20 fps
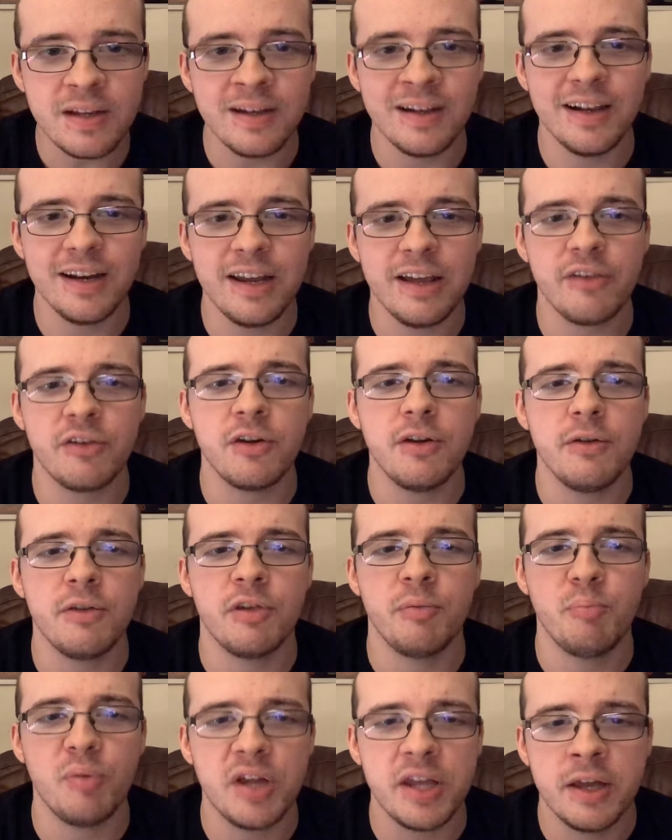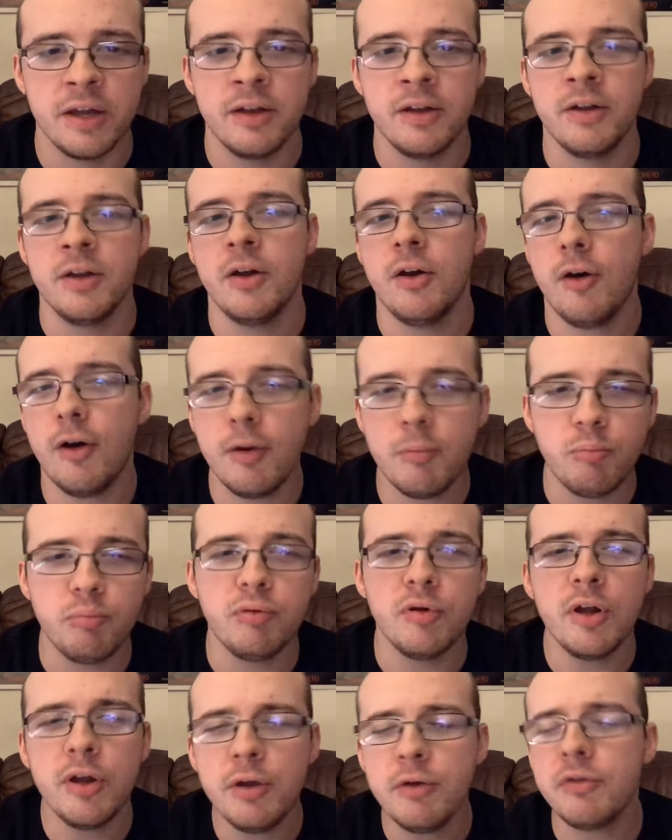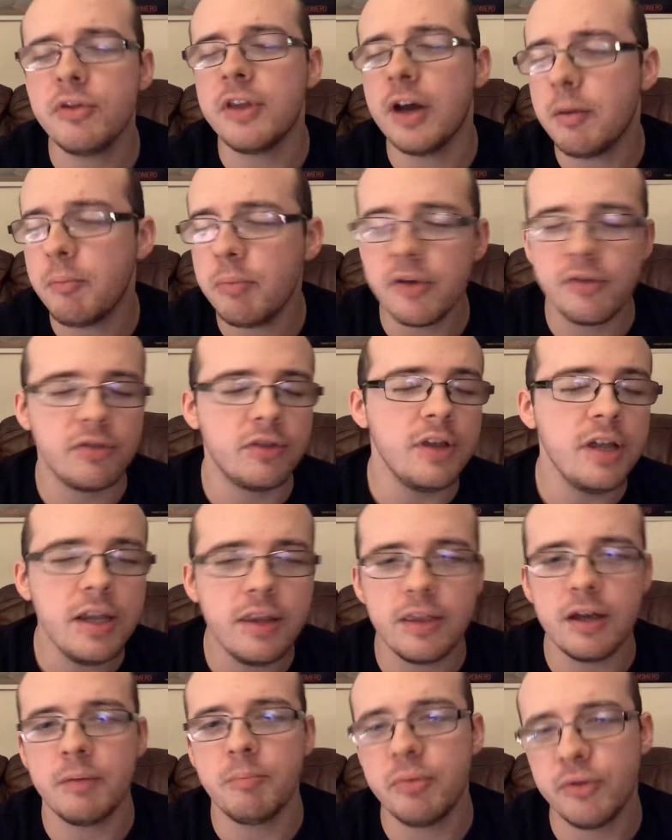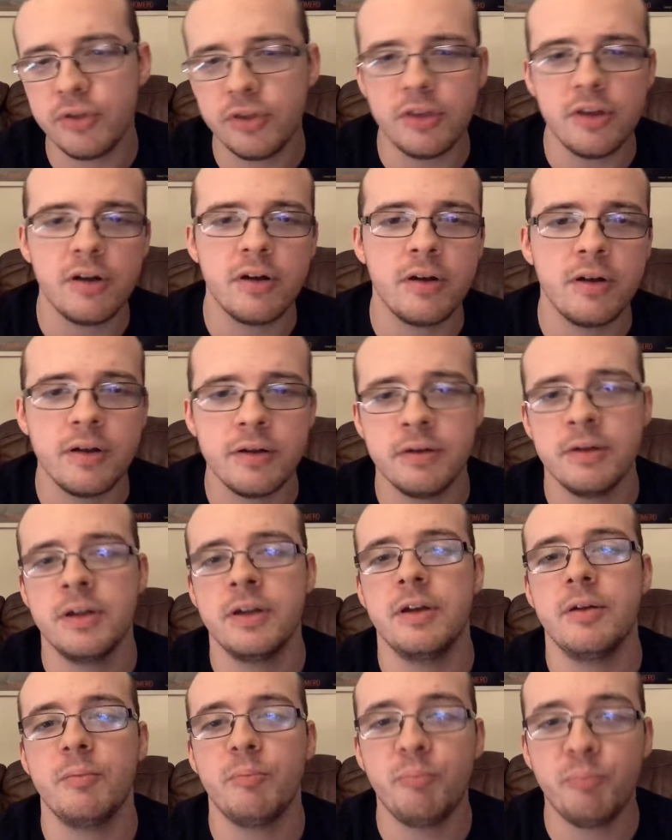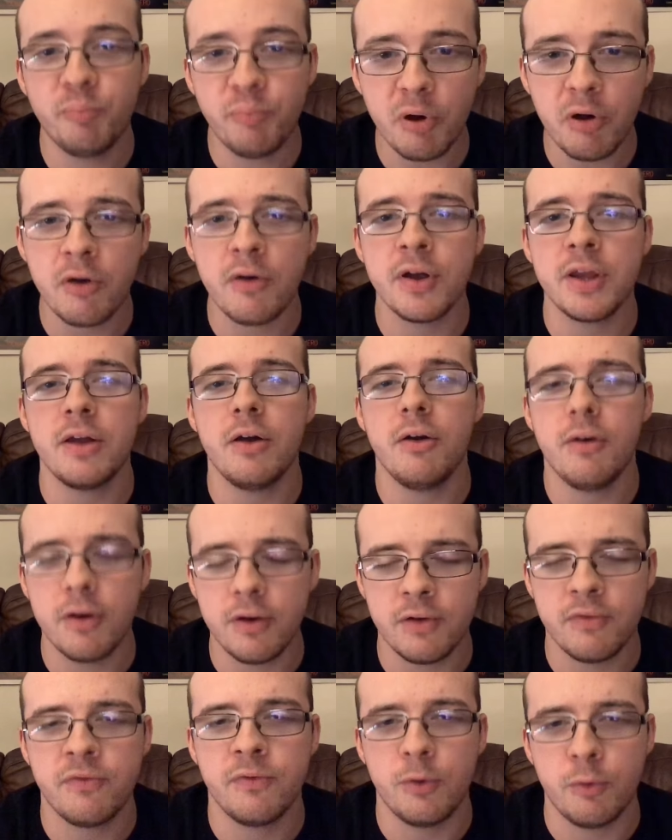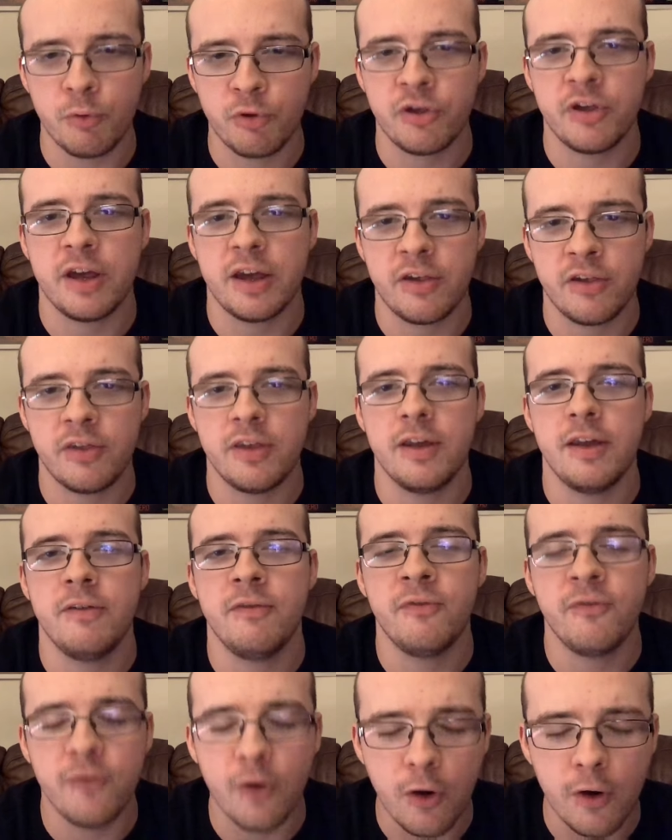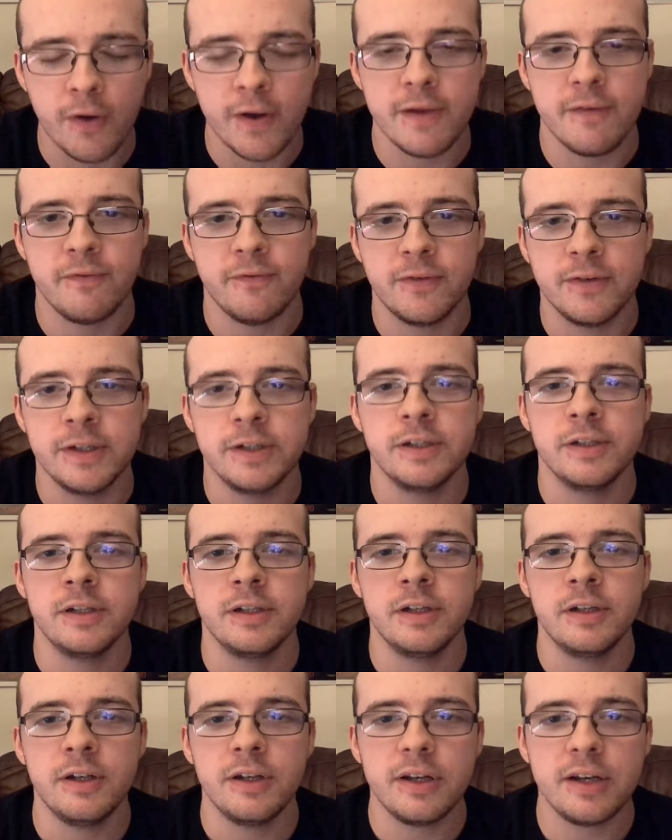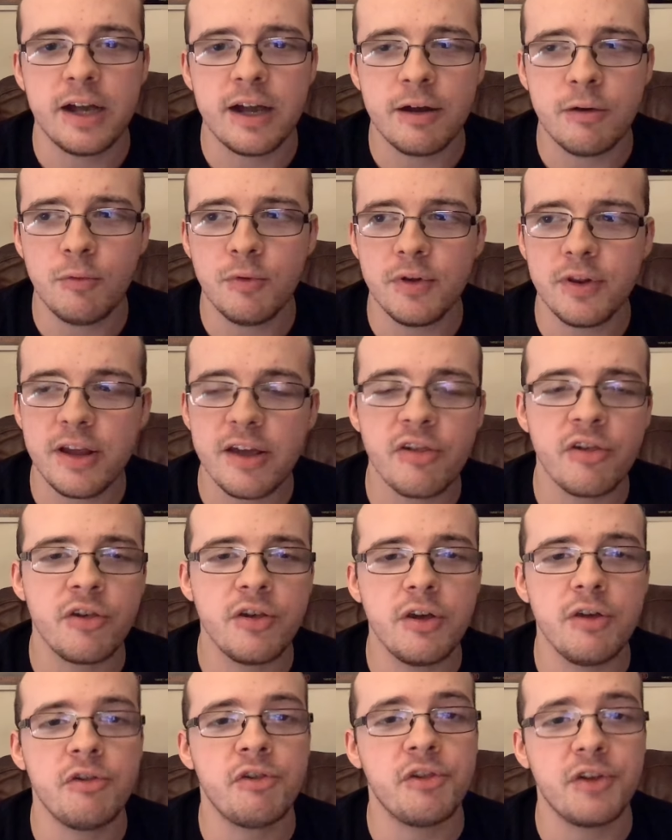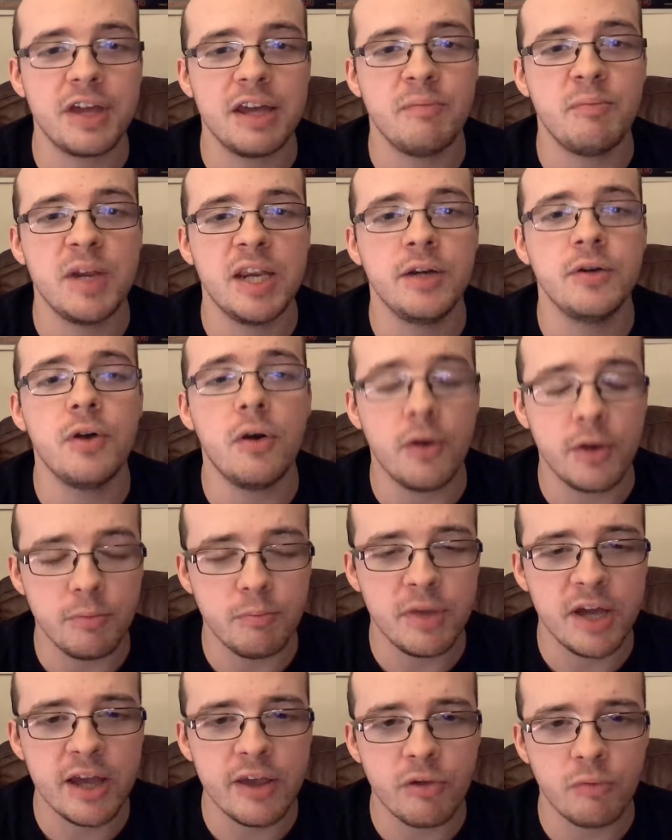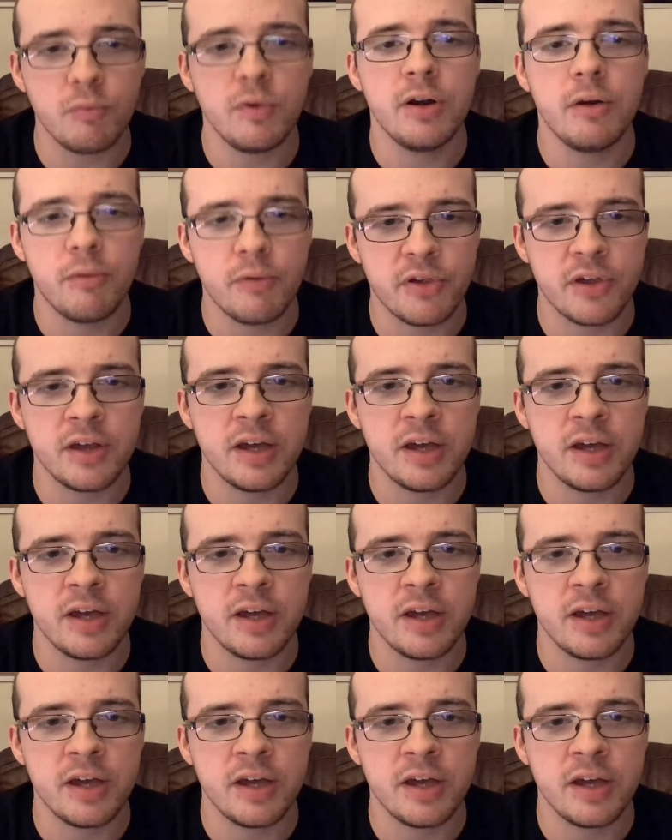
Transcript: And it's going to be On Blue Dubba Dee Dubba Da by Eiffel 65. Now, this used to give me nightmares when I was a